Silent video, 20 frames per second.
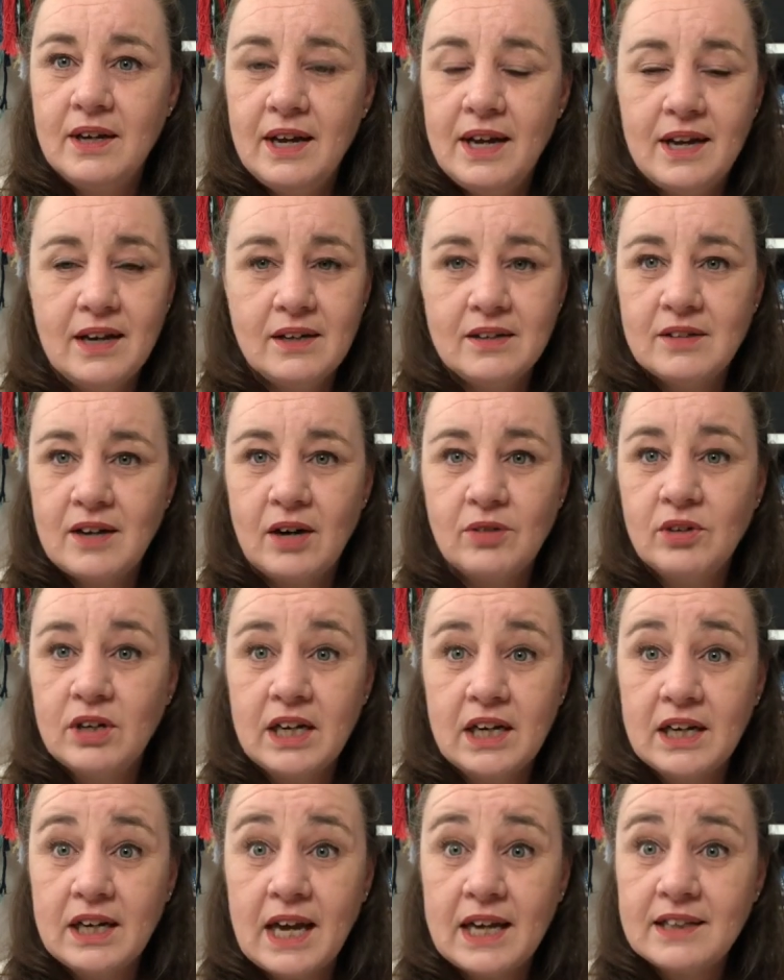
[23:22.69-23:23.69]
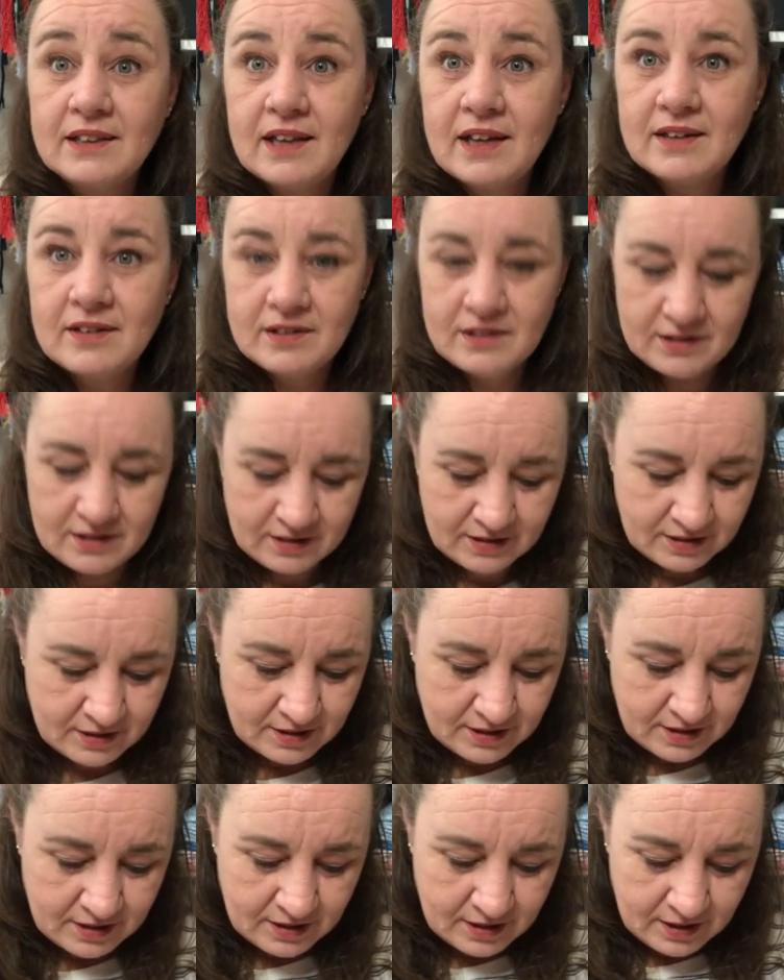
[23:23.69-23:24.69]
and I really like that.
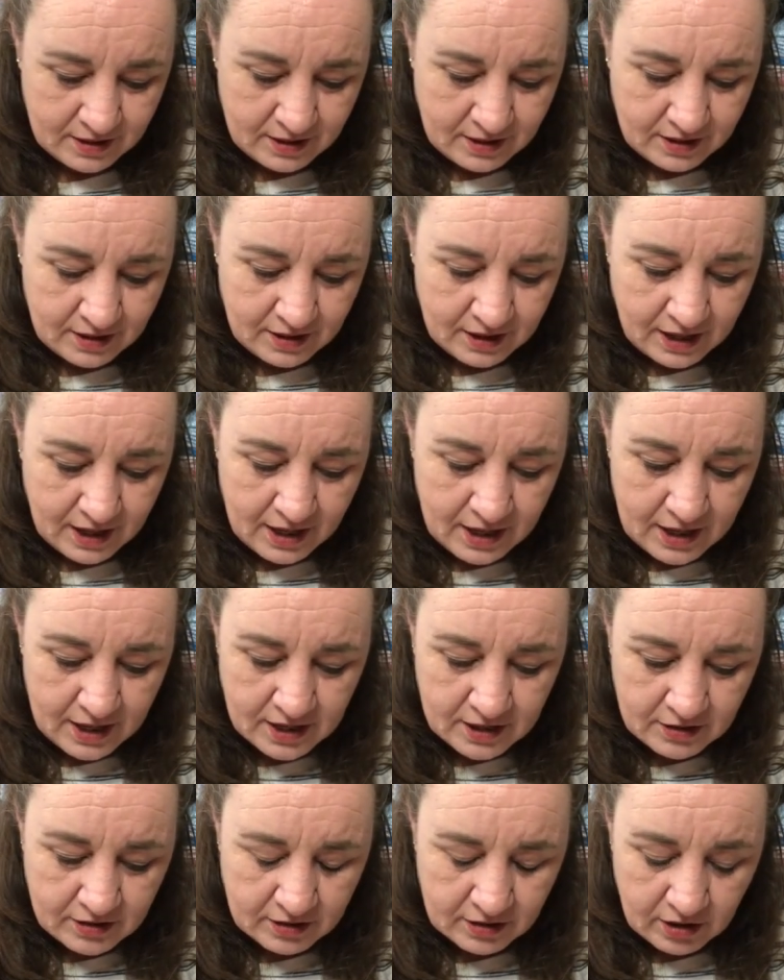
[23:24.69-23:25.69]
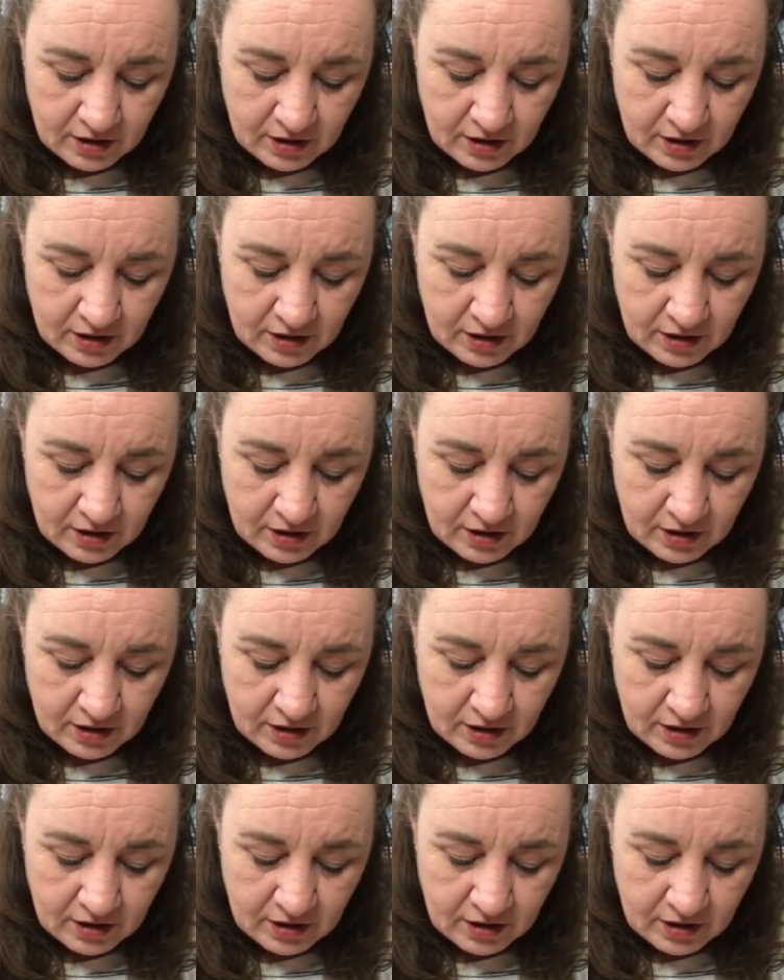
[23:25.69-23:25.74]
And